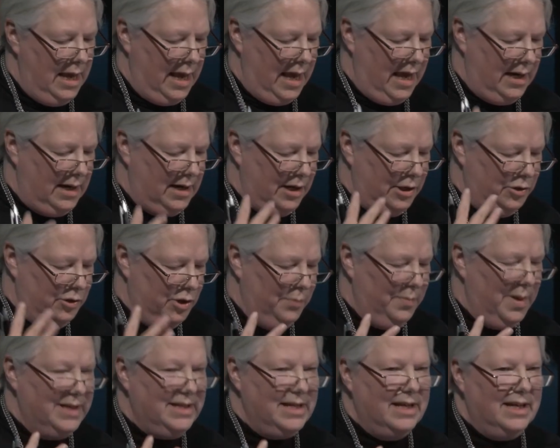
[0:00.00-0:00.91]
and our
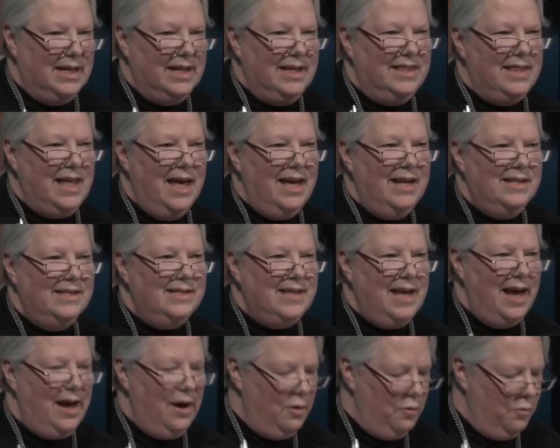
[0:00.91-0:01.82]
group identity, that is
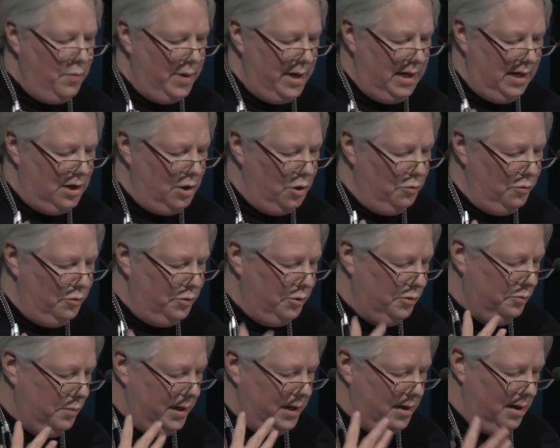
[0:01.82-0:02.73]
how we know who
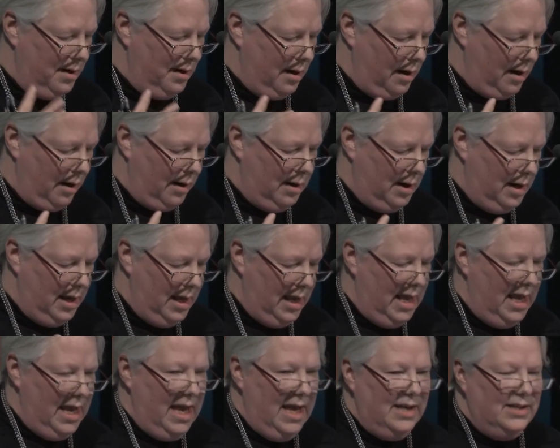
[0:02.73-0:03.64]
we are.
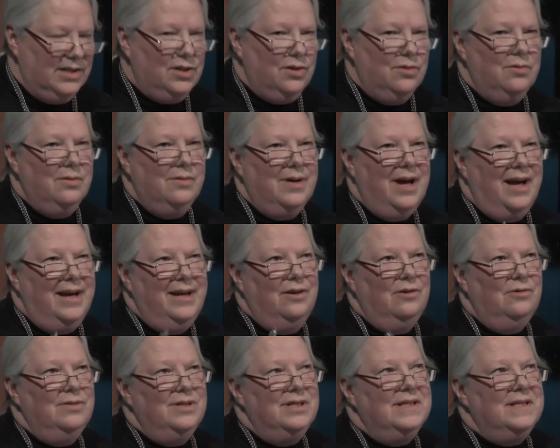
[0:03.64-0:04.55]
So I
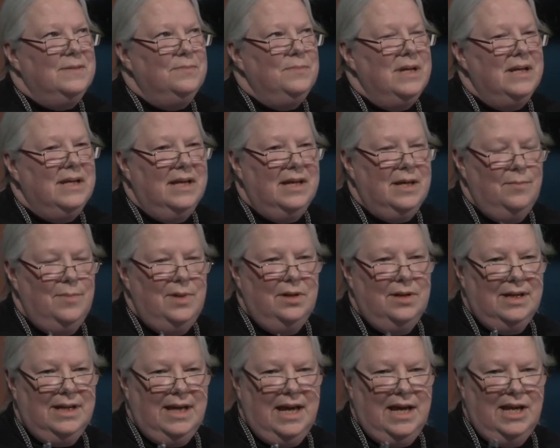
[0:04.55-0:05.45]
don't just mean
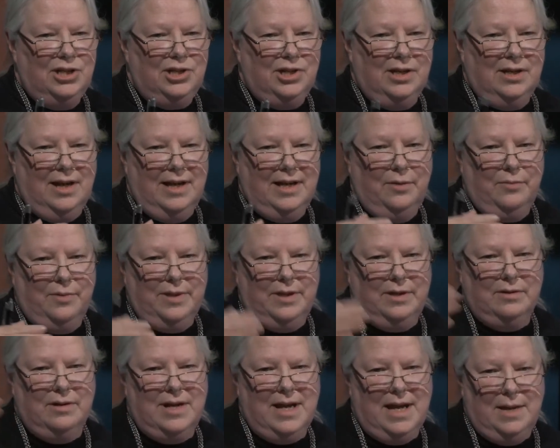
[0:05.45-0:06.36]
communication like with
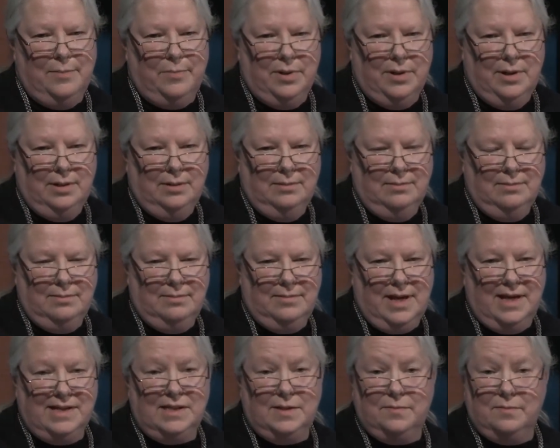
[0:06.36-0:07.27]
your neighbor,
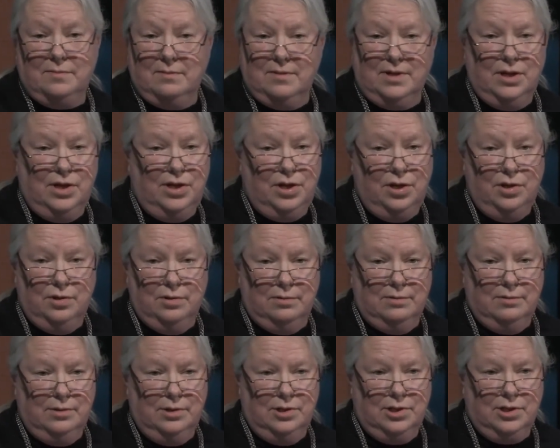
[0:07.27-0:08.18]
that's
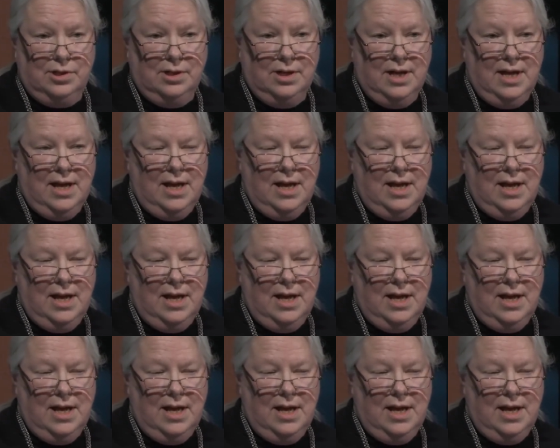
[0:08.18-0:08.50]
huge,